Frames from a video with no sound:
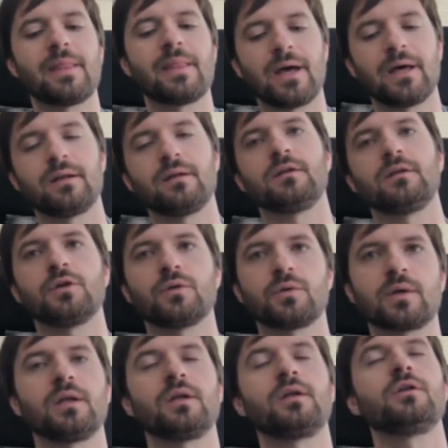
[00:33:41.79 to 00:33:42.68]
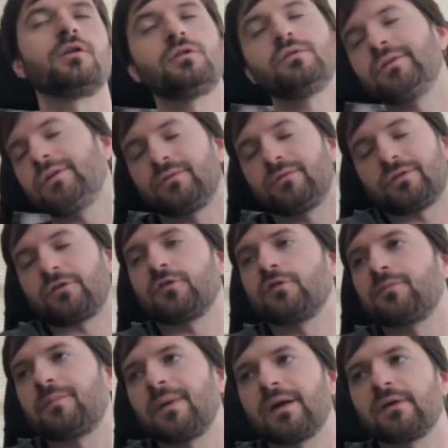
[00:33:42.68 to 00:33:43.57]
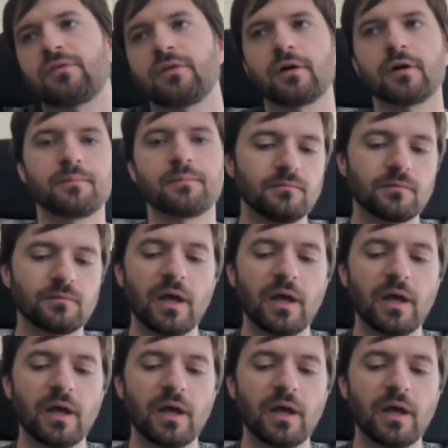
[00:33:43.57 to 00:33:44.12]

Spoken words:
then you just use Bayes' theorem.